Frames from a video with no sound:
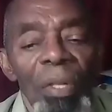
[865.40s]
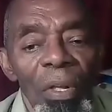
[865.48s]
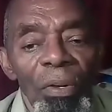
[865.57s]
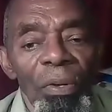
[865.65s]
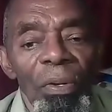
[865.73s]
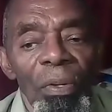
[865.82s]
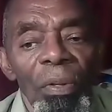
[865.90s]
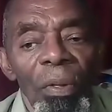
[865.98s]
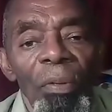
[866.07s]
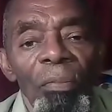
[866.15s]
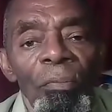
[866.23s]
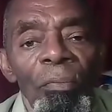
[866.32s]
the way they
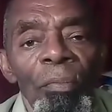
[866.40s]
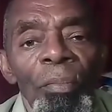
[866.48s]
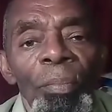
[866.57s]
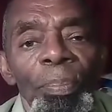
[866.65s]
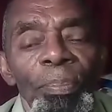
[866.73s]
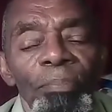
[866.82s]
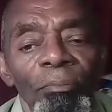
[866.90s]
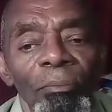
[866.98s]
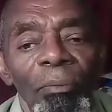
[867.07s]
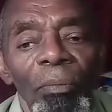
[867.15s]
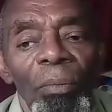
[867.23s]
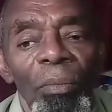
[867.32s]
were mistreating
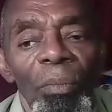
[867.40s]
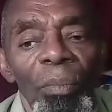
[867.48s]
the